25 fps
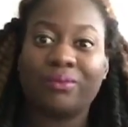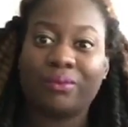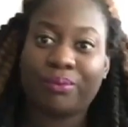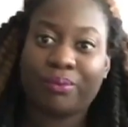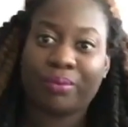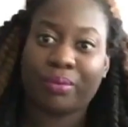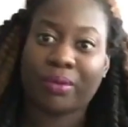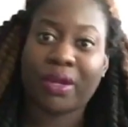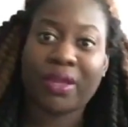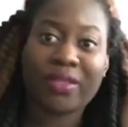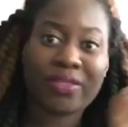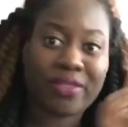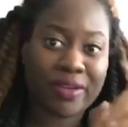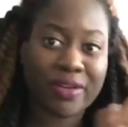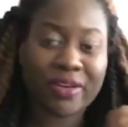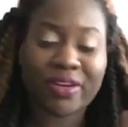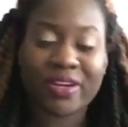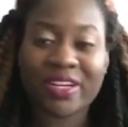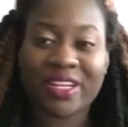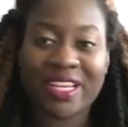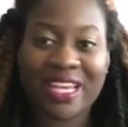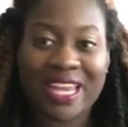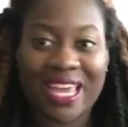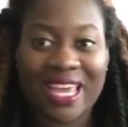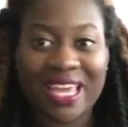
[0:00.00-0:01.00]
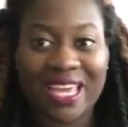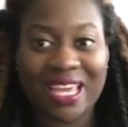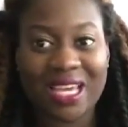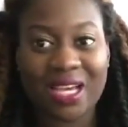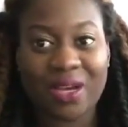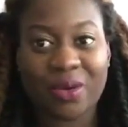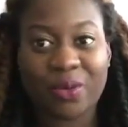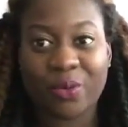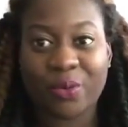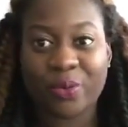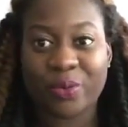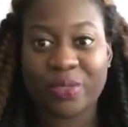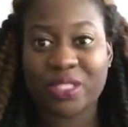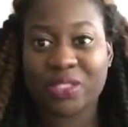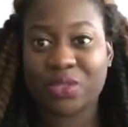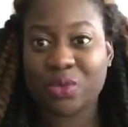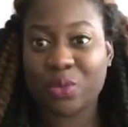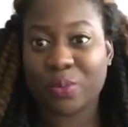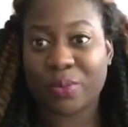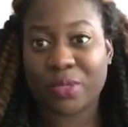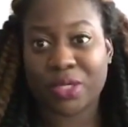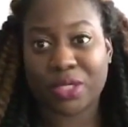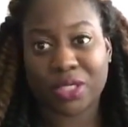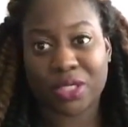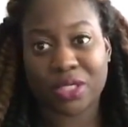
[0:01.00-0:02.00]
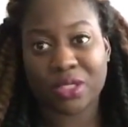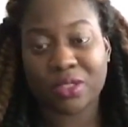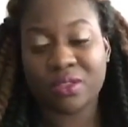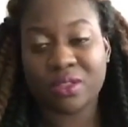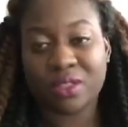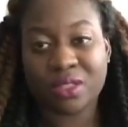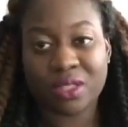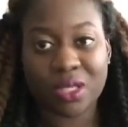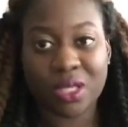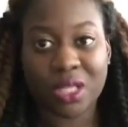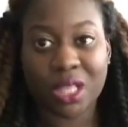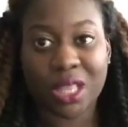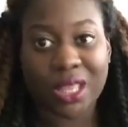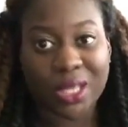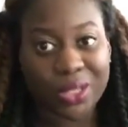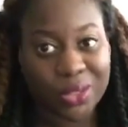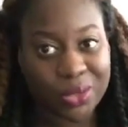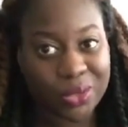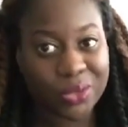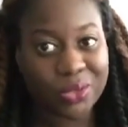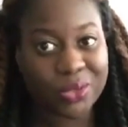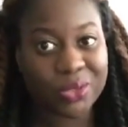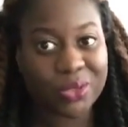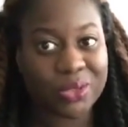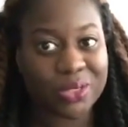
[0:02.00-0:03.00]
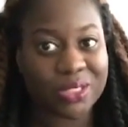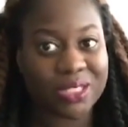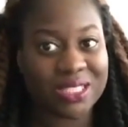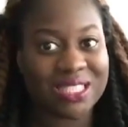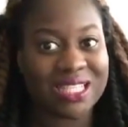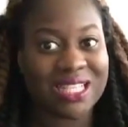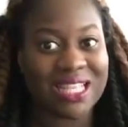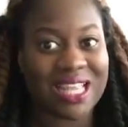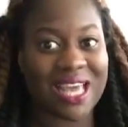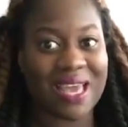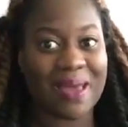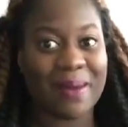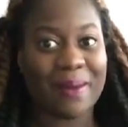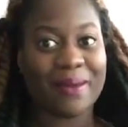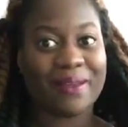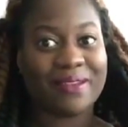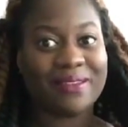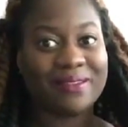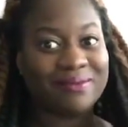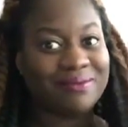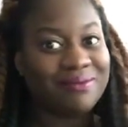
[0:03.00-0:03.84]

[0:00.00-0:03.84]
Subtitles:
brother, like, we super close. Like,